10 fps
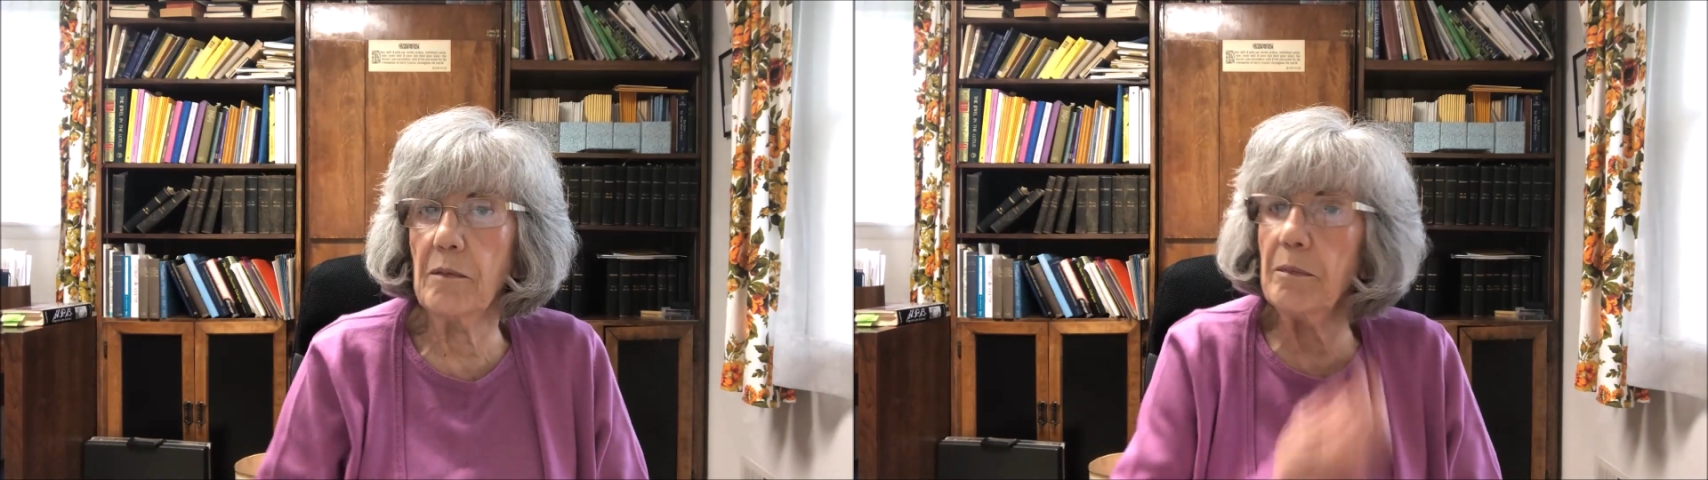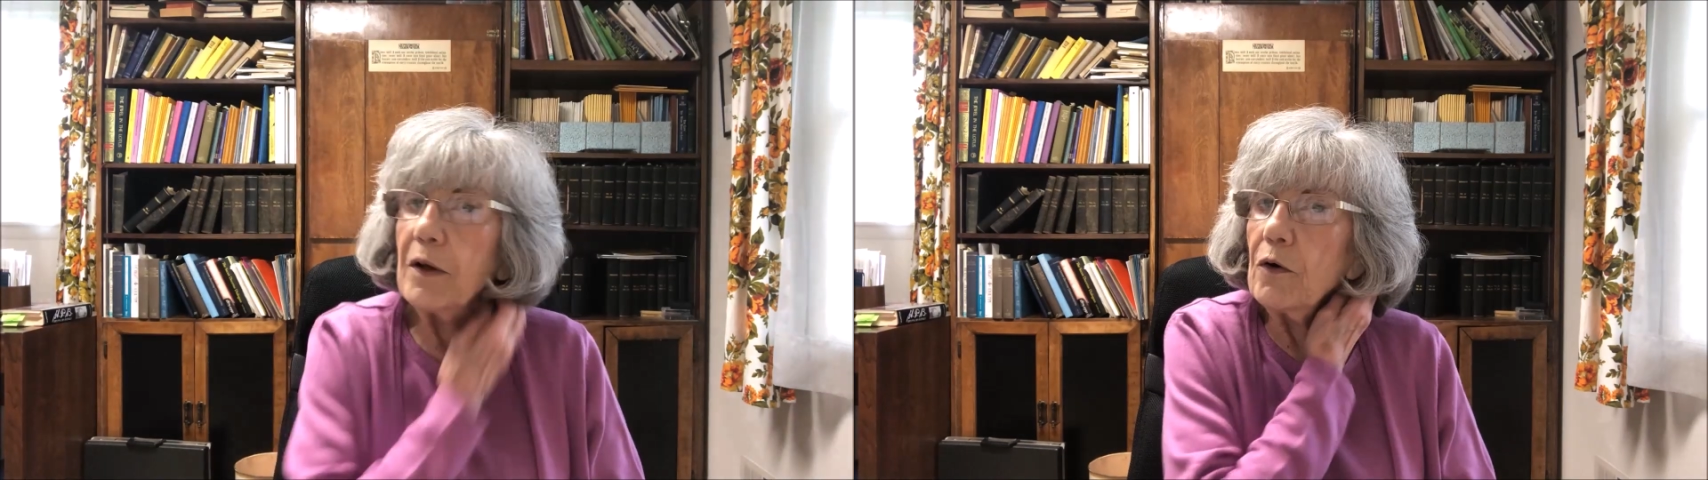
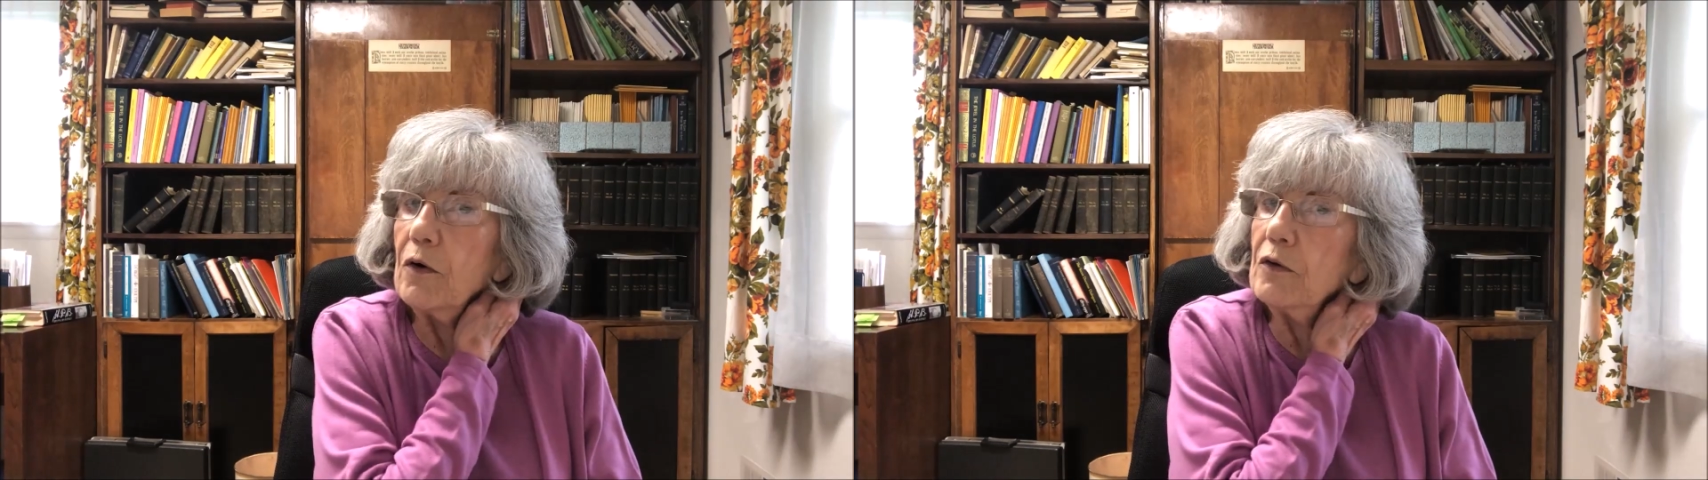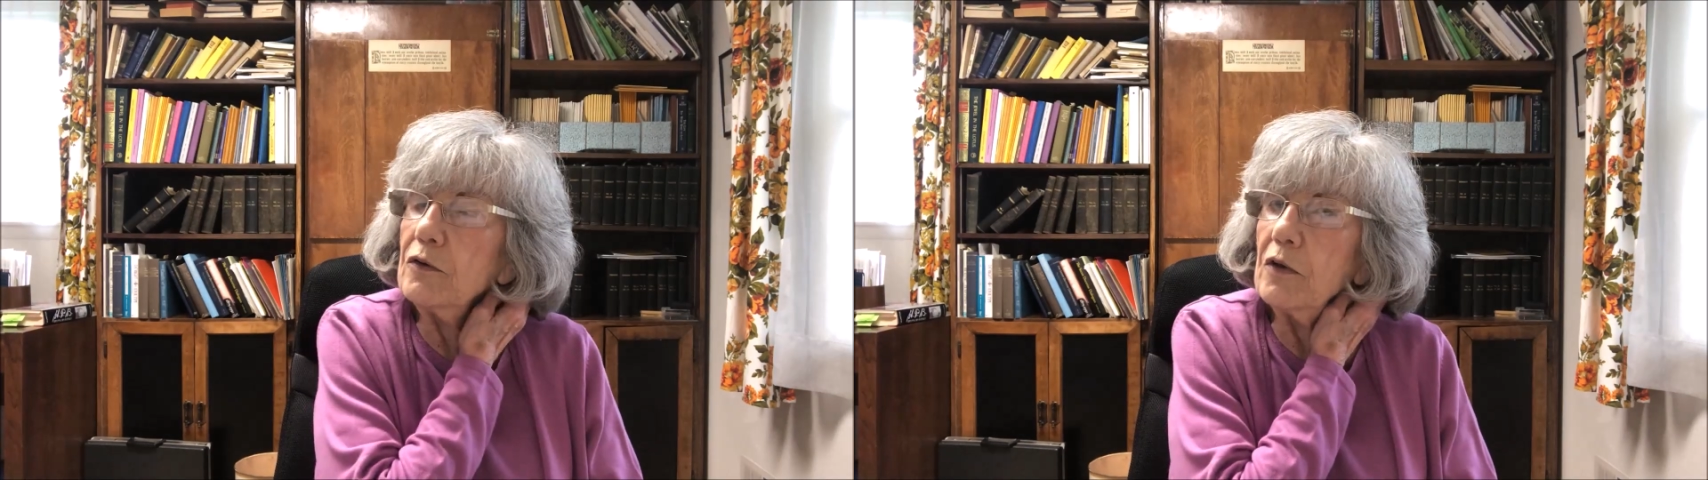
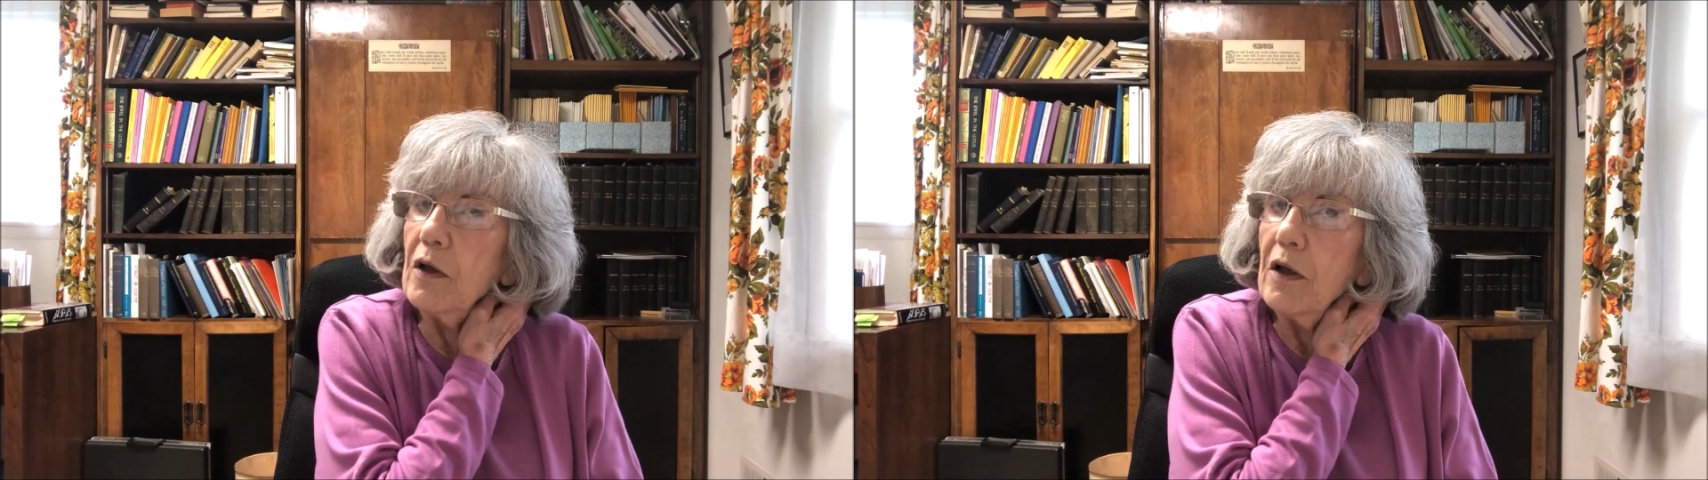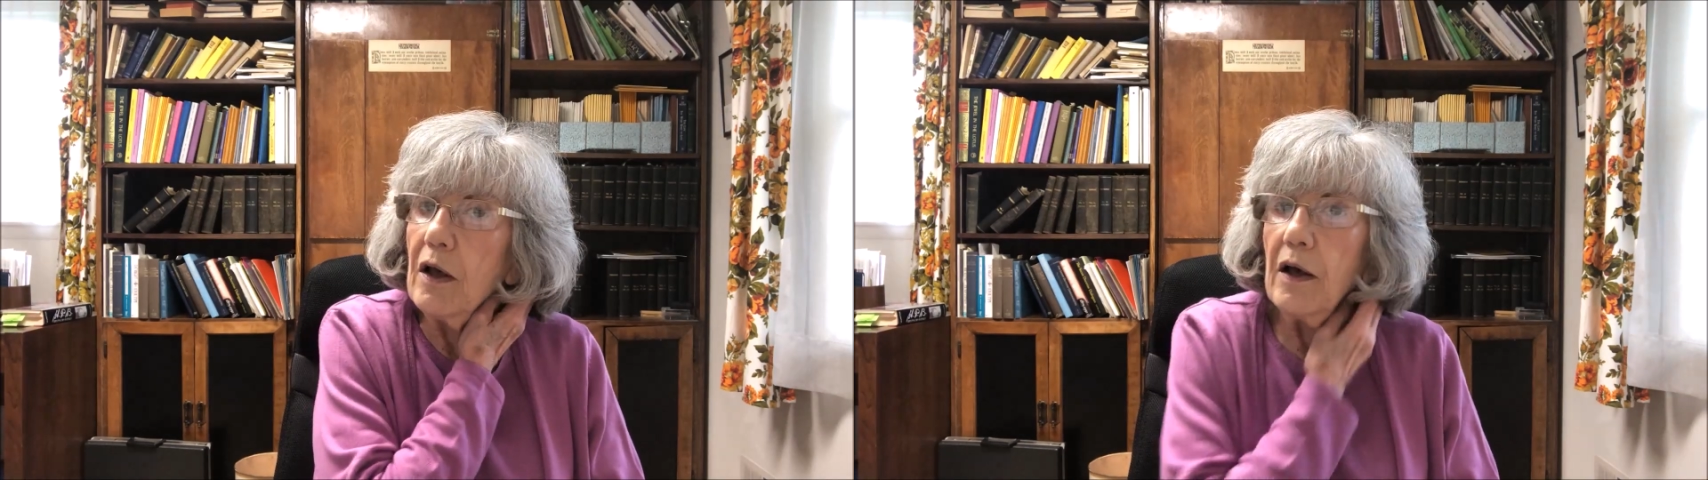because
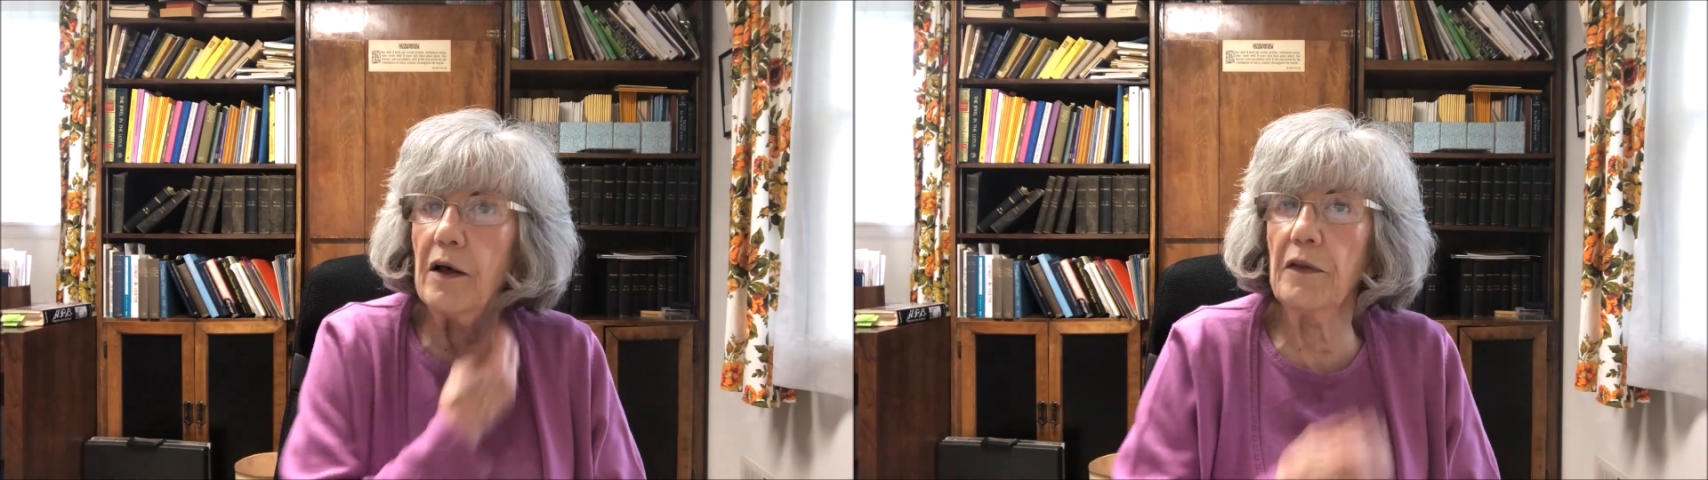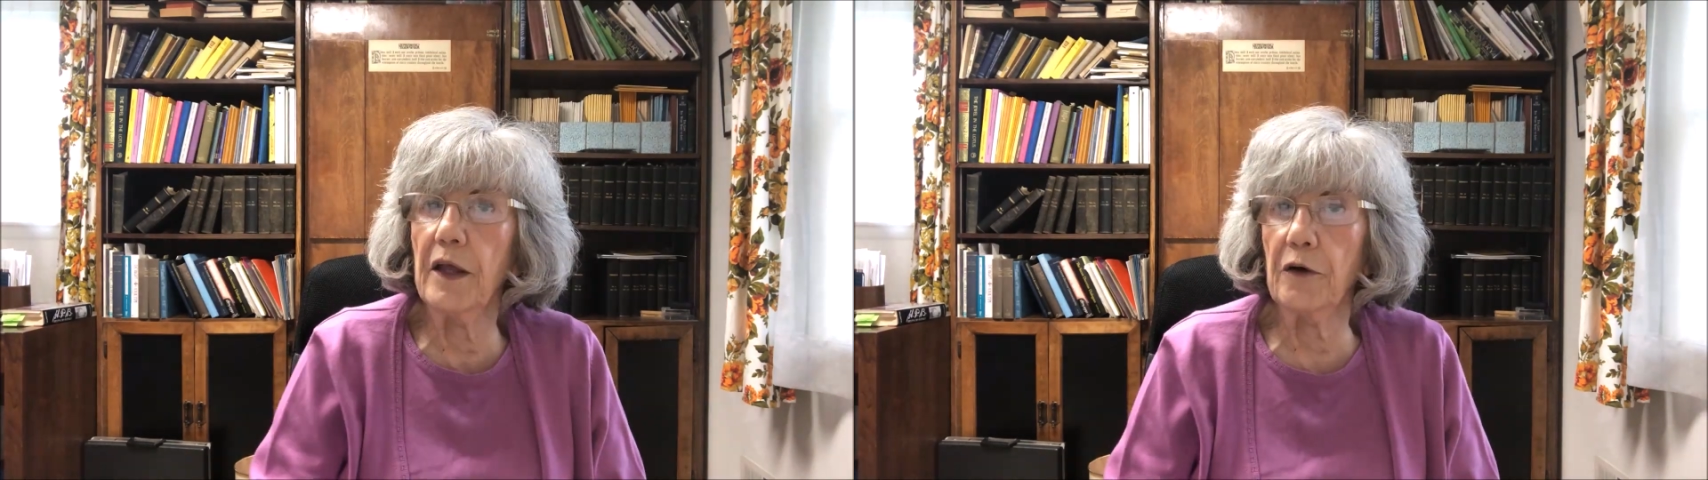they